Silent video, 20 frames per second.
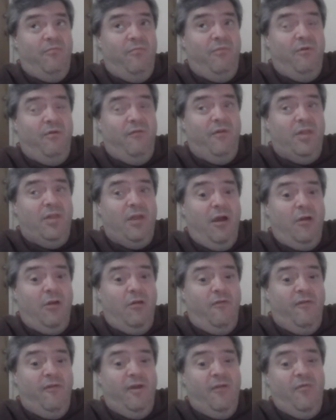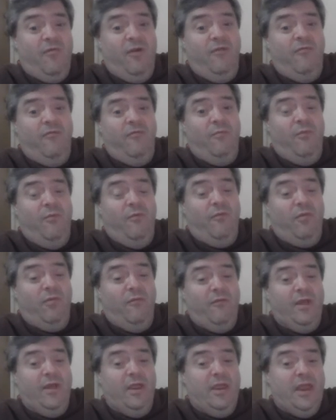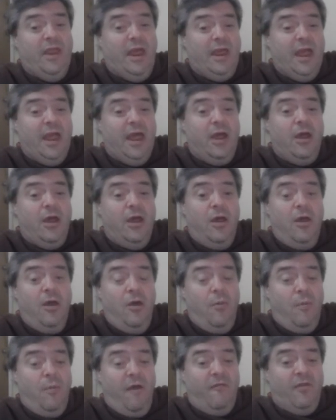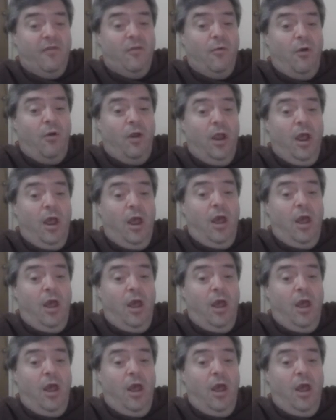put this out, I don't think I've even put this on the internet yet, Beverly one.